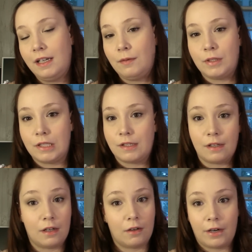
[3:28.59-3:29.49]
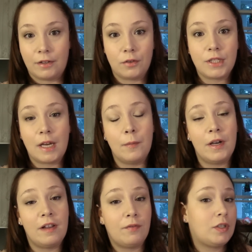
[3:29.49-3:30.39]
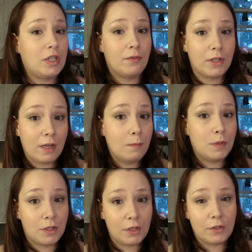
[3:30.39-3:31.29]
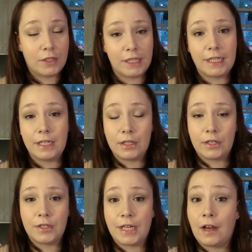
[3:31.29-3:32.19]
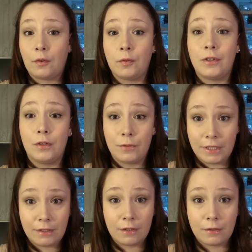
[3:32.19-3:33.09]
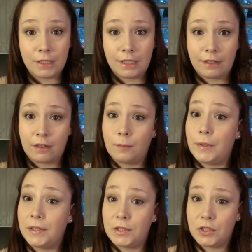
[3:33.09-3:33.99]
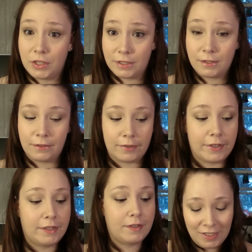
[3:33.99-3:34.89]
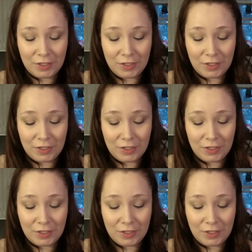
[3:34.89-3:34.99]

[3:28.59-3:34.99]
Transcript: It was just a grand old time. And if she ever comes to your city or your town, you need to go see her because she is hilarious.